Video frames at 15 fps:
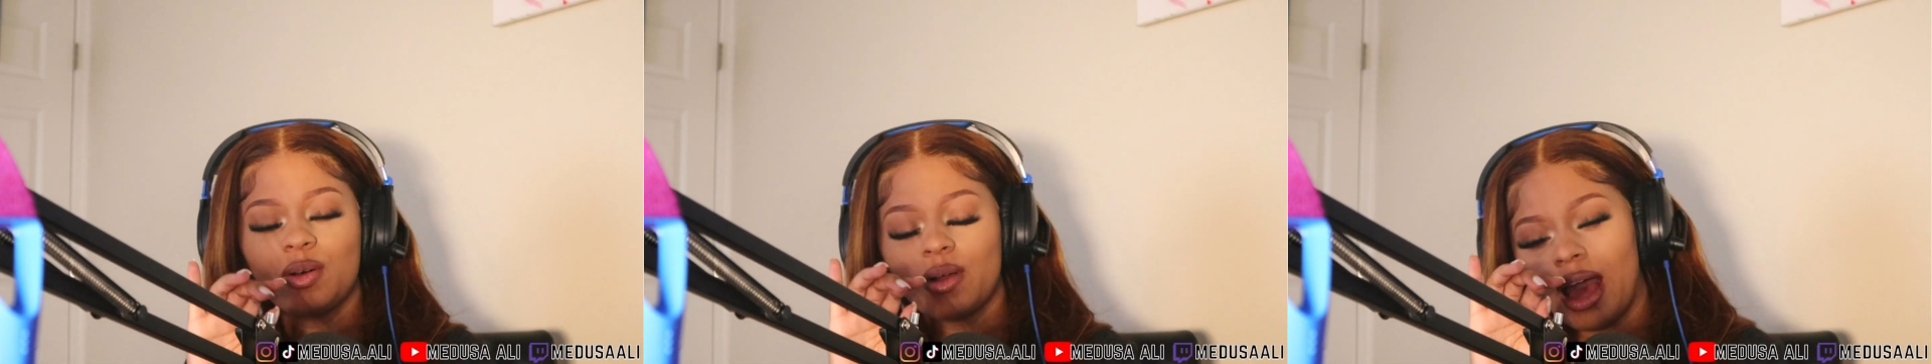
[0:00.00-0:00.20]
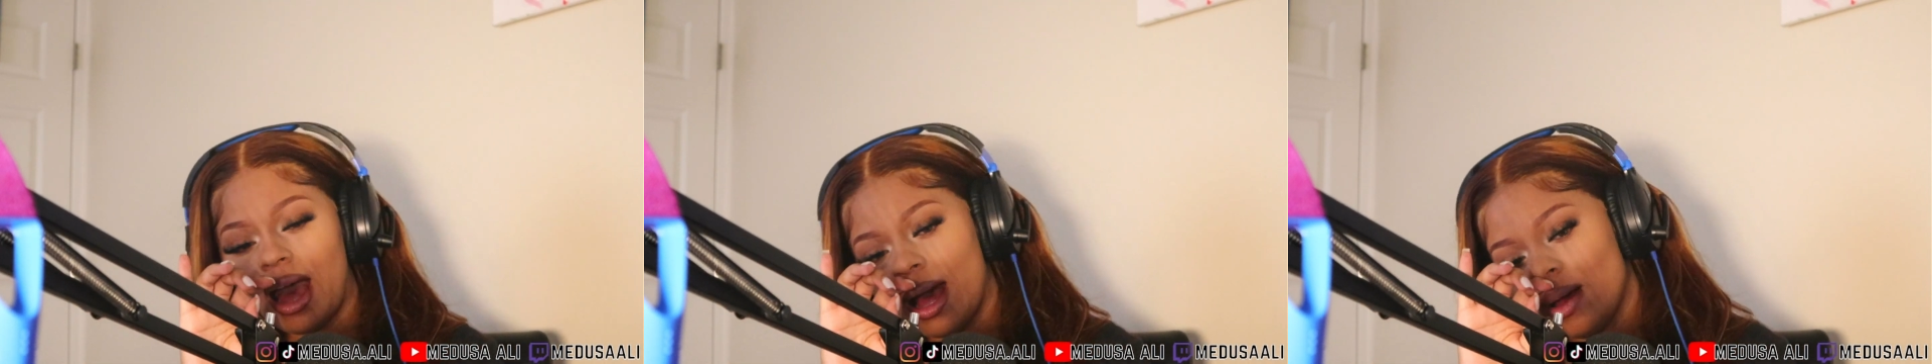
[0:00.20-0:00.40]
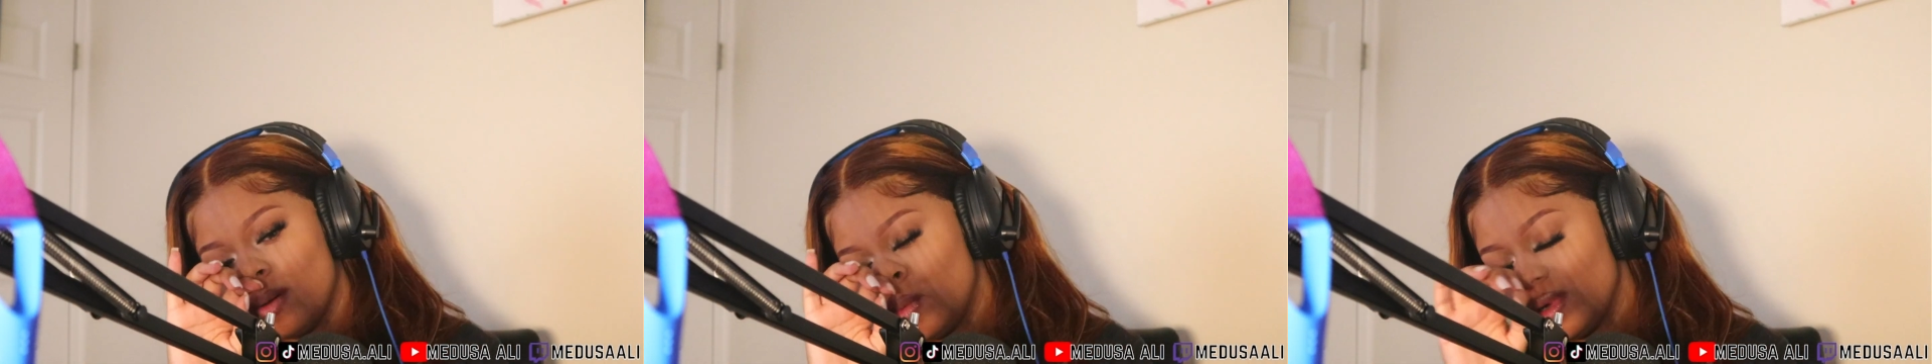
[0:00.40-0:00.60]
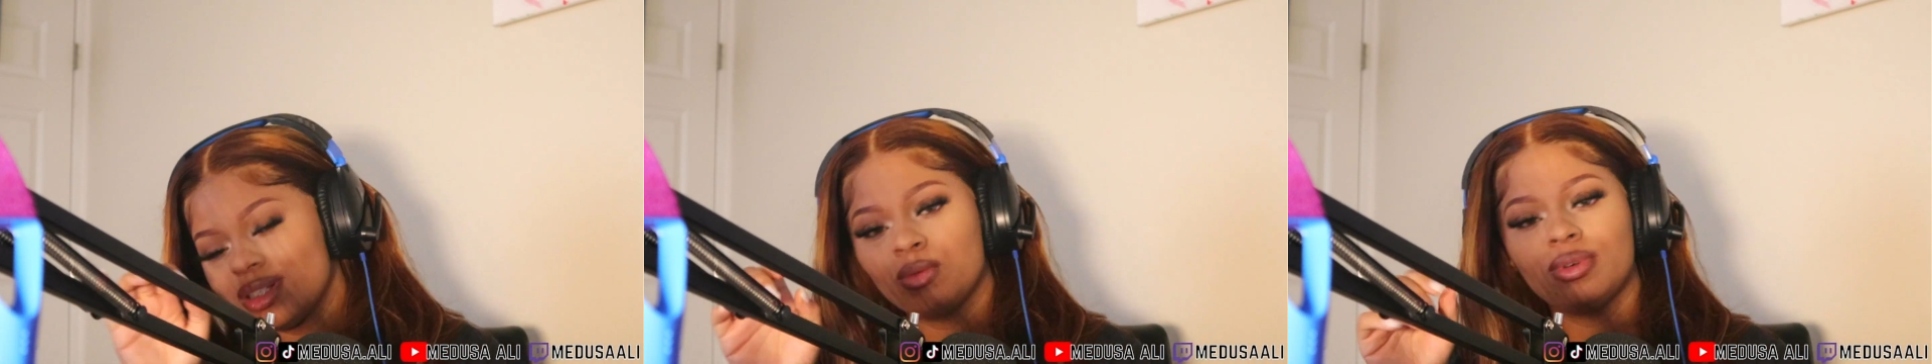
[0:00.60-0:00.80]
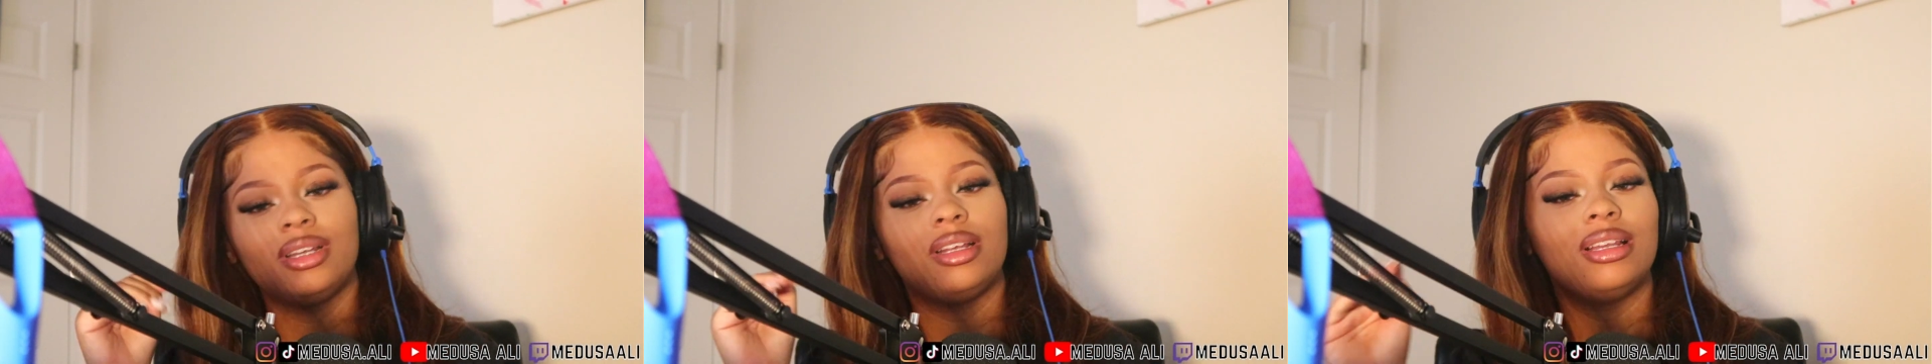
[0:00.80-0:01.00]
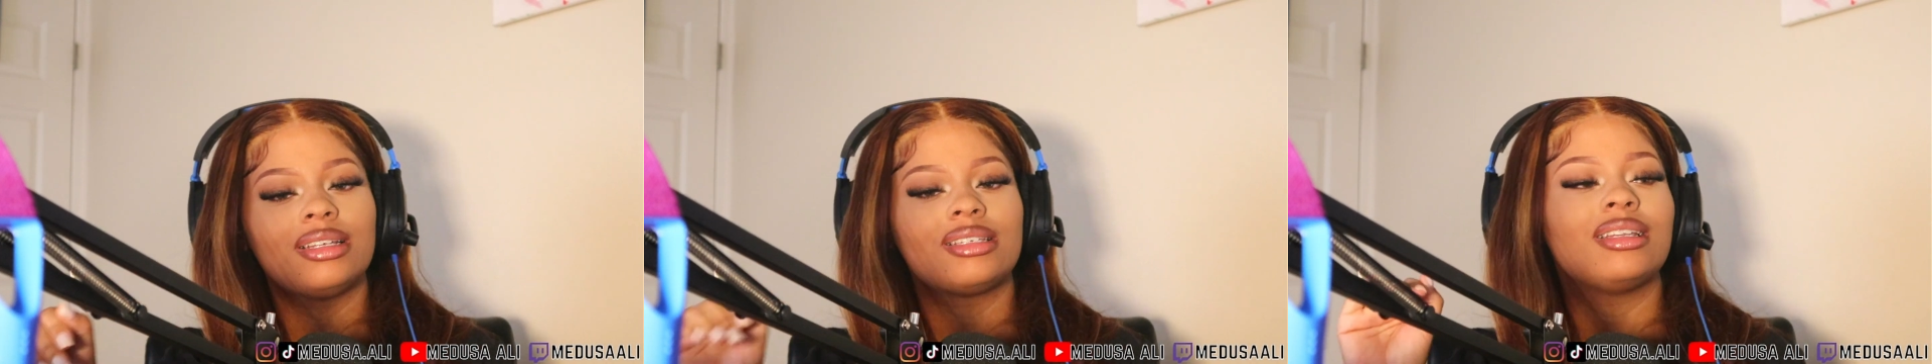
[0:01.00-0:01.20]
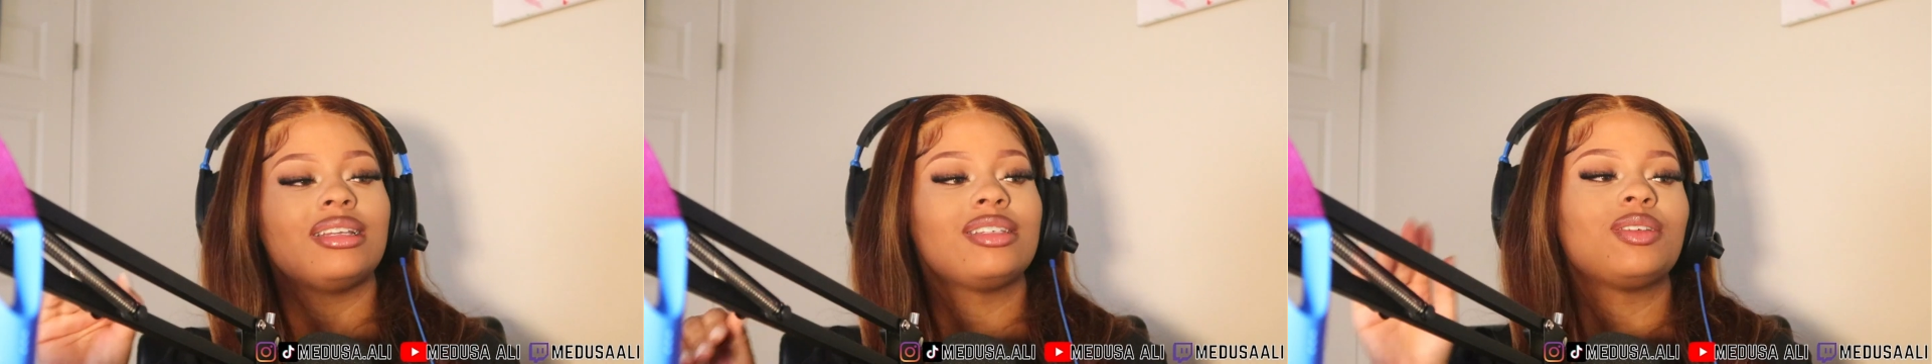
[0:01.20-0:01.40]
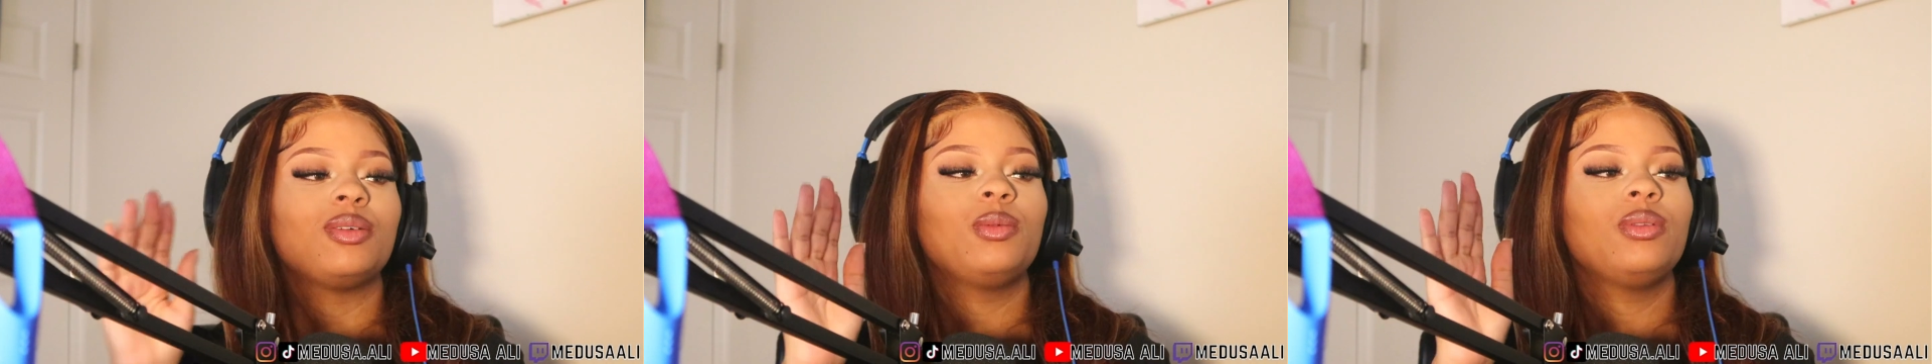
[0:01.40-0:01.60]
I wasn't really listening
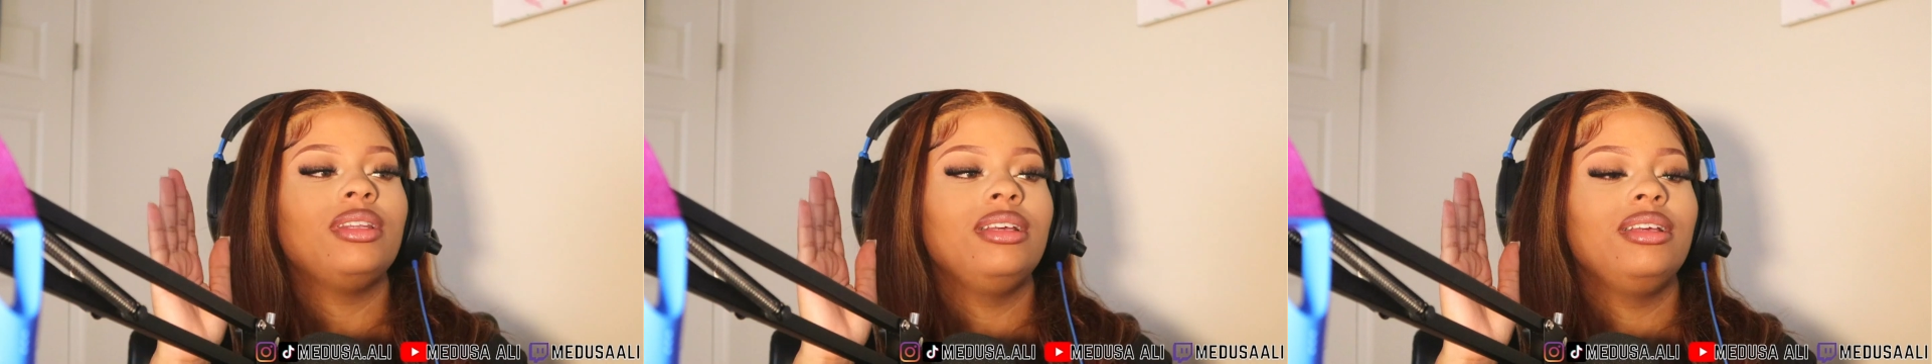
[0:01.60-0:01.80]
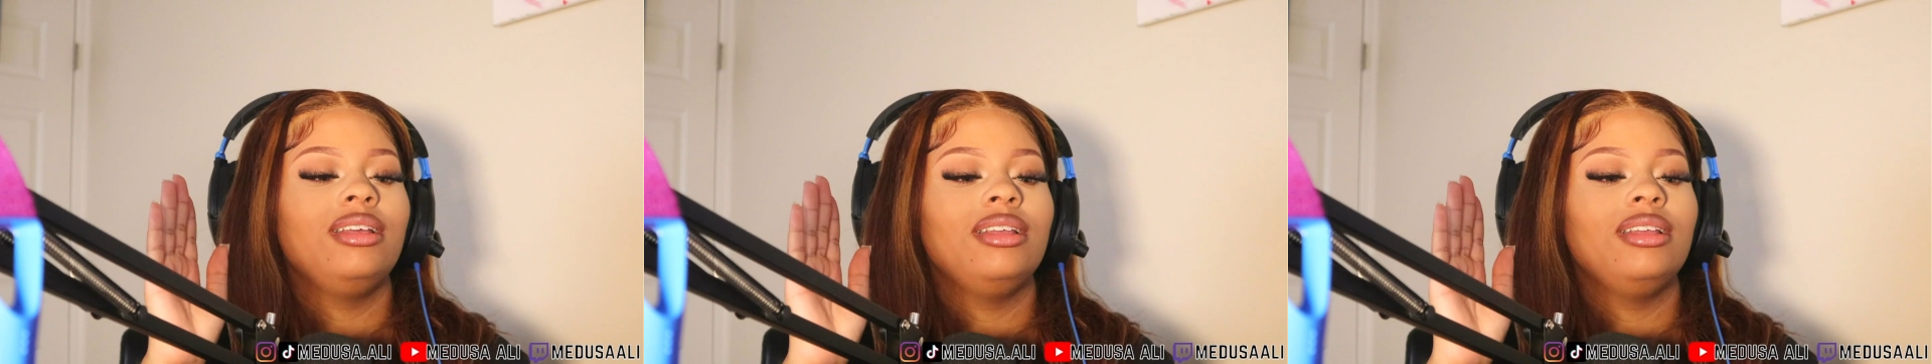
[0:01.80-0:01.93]
to the